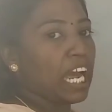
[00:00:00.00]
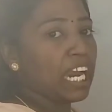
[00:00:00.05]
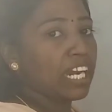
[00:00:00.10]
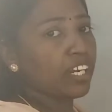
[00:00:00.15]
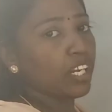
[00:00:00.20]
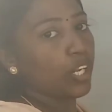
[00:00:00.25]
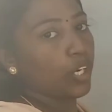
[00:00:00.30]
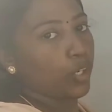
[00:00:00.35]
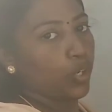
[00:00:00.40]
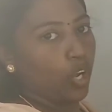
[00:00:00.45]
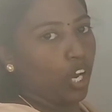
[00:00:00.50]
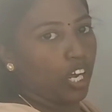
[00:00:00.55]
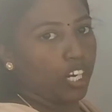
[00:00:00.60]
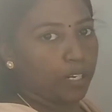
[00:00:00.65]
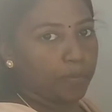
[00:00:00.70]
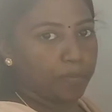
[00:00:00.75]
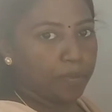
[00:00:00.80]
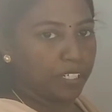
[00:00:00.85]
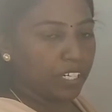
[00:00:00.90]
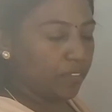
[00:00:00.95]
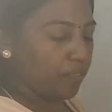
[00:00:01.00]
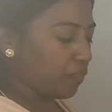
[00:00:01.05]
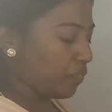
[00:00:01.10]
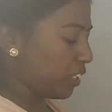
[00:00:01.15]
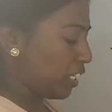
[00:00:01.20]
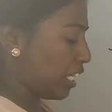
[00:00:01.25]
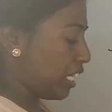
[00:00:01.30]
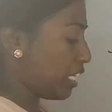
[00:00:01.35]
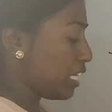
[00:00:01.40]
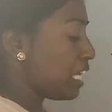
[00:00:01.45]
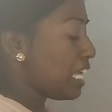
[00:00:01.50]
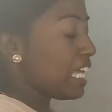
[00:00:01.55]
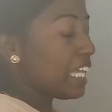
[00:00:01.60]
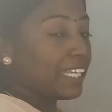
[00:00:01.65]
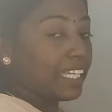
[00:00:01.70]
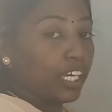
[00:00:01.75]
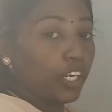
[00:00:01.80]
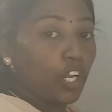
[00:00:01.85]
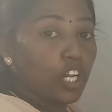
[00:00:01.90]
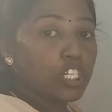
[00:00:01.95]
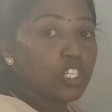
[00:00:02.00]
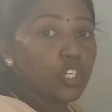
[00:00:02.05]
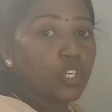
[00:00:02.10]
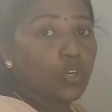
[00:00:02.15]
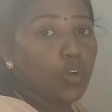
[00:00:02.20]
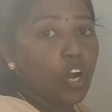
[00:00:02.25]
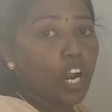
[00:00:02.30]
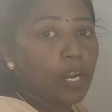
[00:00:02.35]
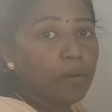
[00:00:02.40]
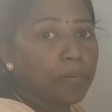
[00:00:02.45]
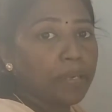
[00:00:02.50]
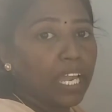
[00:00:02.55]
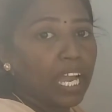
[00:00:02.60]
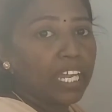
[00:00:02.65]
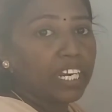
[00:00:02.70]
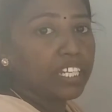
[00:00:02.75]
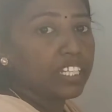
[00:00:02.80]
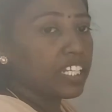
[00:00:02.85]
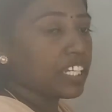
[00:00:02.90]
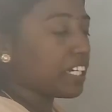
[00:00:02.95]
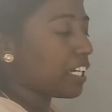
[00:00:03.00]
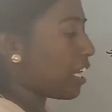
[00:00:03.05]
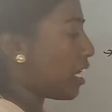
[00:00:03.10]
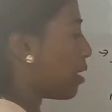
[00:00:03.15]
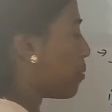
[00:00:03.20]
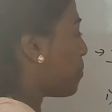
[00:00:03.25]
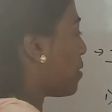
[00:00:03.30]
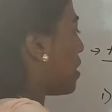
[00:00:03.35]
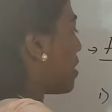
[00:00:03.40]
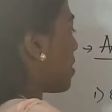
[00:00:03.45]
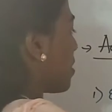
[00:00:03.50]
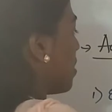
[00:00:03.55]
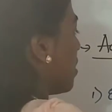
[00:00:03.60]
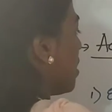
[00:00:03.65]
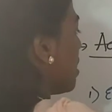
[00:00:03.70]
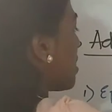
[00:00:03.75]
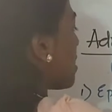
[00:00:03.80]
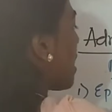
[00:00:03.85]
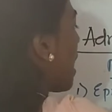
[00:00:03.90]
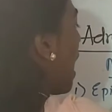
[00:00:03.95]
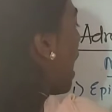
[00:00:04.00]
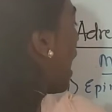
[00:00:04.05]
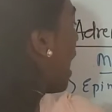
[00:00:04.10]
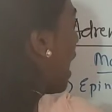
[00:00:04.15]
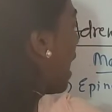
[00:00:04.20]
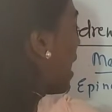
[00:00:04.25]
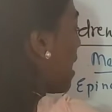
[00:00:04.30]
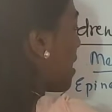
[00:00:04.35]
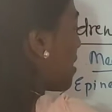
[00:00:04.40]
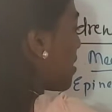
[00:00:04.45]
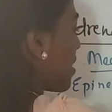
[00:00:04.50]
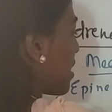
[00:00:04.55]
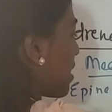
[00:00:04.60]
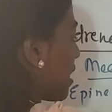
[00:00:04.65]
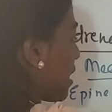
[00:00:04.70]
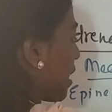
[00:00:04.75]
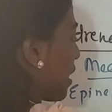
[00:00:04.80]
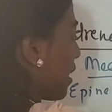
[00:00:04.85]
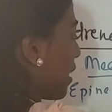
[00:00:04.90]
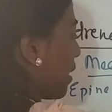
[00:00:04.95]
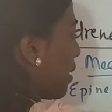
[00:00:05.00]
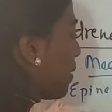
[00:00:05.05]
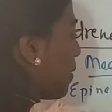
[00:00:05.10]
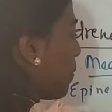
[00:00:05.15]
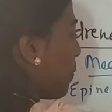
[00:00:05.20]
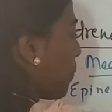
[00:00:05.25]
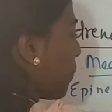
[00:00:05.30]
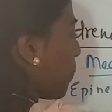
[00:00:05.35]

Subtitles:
and norepinephrine. They are also called by another name. It is adrenaline,